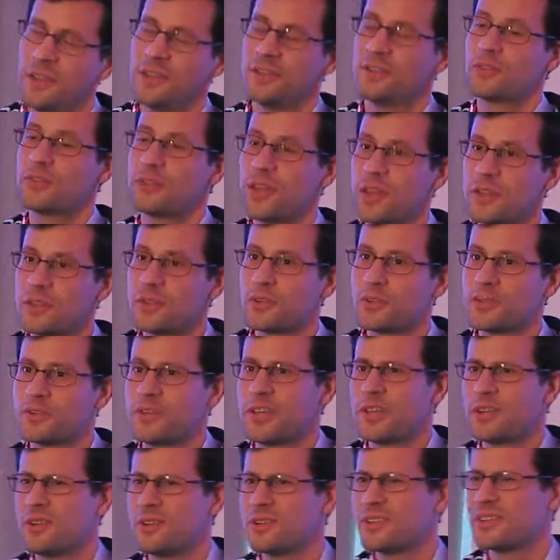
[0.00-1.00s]
So then your
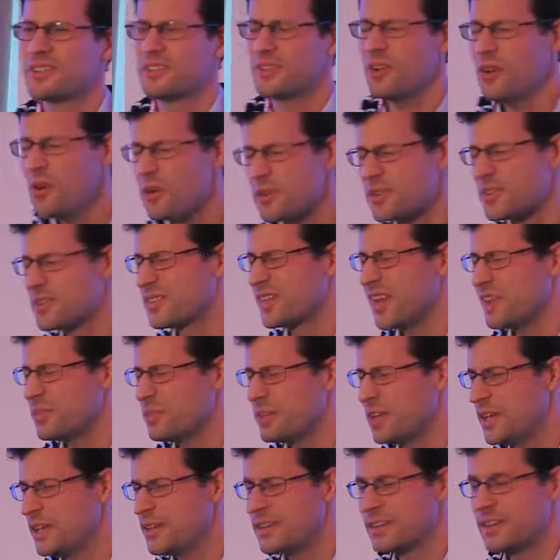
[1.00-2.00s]
stakeholder says, oh, so that
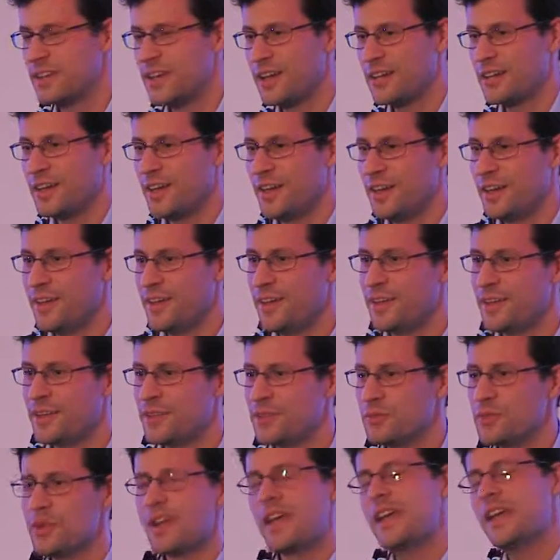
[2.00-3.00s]
means that
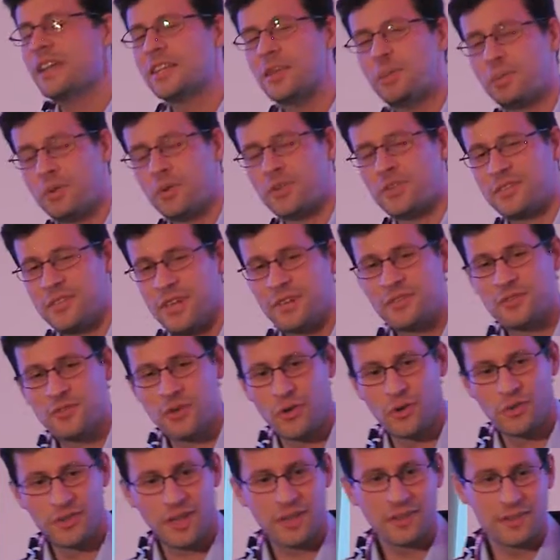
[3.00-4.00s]
we're 80%
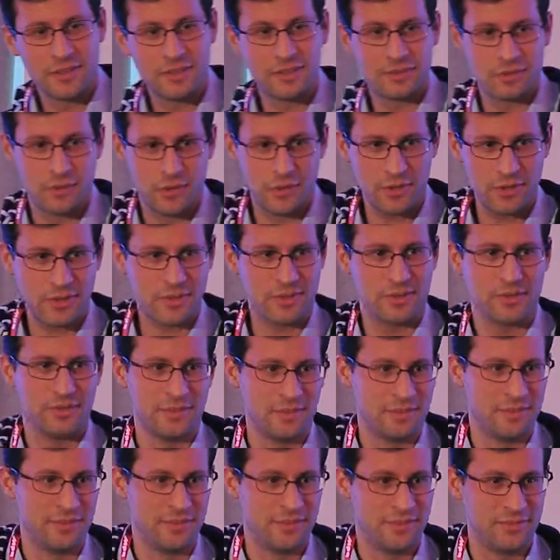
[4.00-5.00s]
sure that this works.
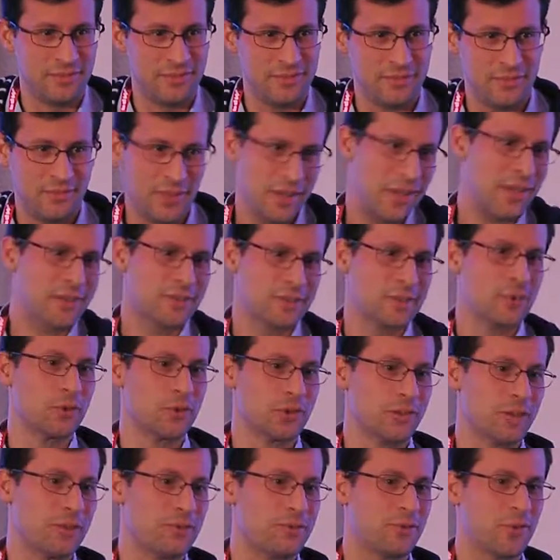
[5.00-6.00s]
Well, that's
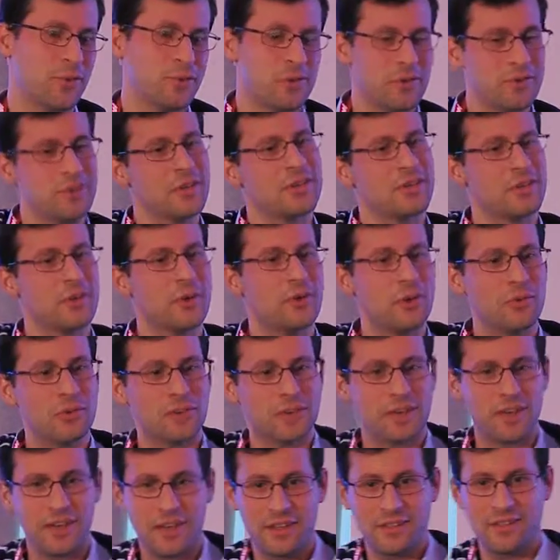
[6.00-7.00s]
good enough for me. We can go
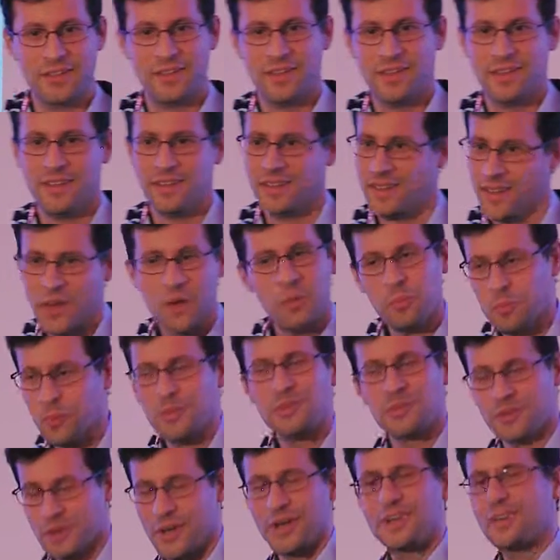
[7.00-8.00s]
with that.
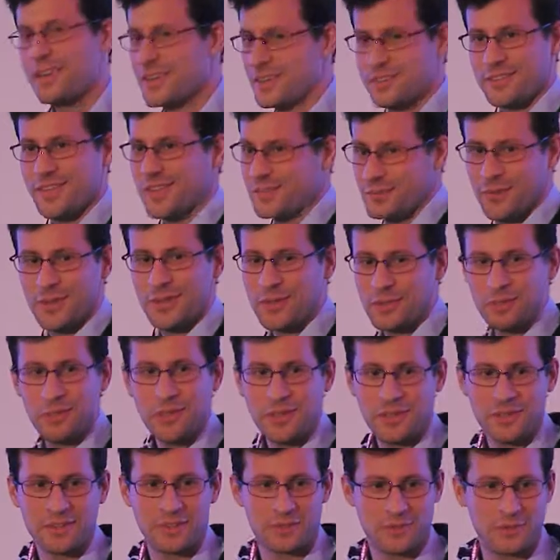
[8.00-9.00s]
But right, that's not what it
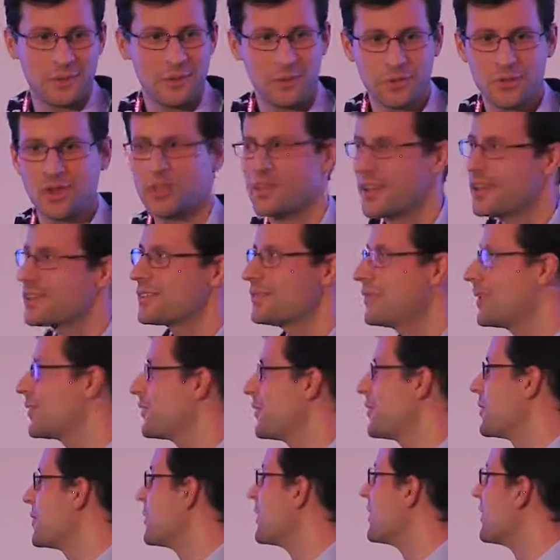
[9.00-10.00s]
means. We know that that's not
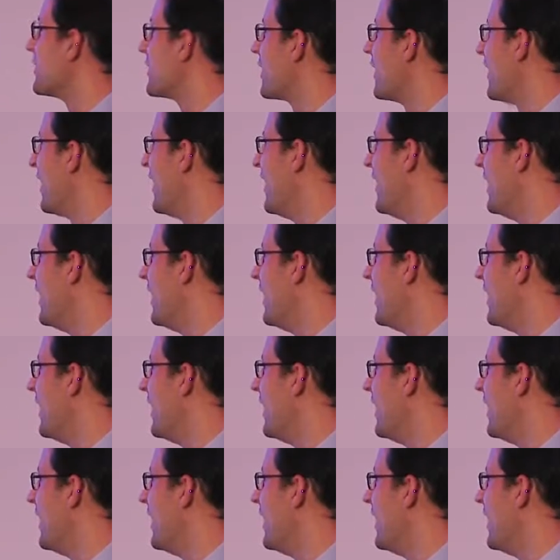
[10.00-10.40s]
what it means.